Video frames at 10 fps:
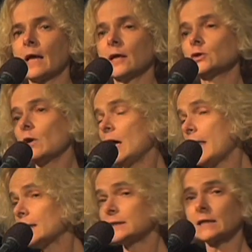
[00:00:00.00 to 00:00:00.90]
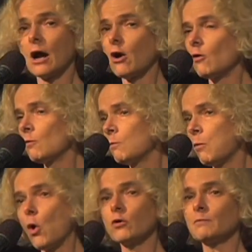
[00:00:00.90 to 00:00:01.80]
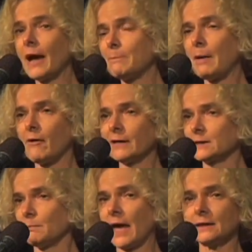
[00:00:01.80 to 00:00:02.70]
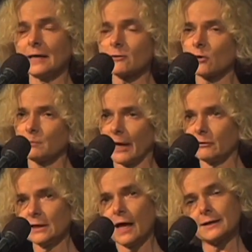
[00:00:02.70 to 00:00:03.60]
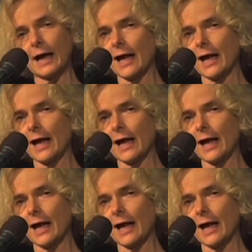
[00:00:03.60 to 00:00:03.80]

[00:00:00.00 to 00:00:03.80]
And so that's how both my parents met and got married and